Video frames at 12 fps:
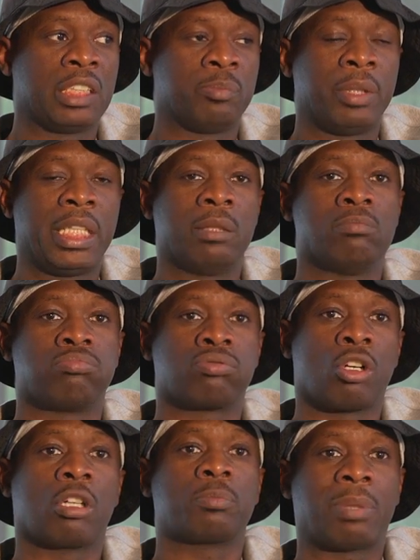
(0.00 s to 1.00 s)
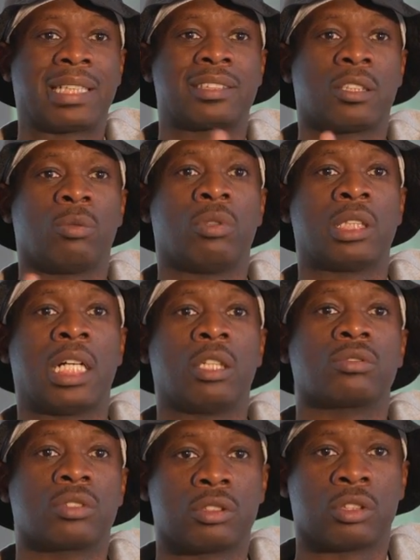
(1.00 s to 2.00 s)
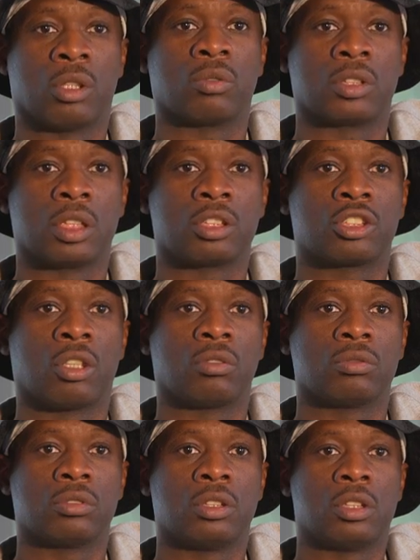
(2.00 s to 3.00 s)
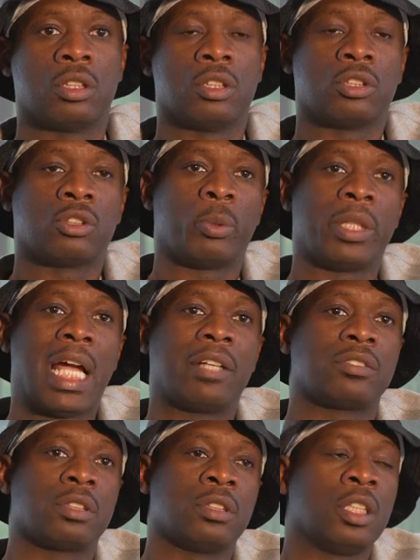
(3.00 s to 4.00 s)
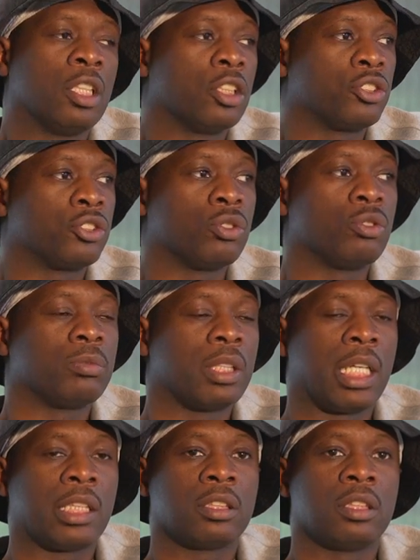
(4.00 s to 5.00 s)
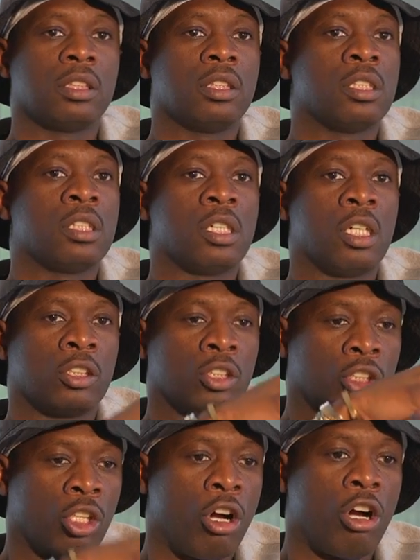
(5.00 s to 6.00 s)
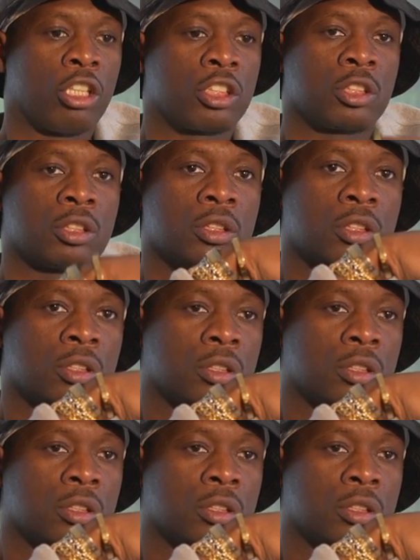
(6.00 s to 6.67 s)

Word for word: is being brought by someone else to go see the show. So we have to assume that a large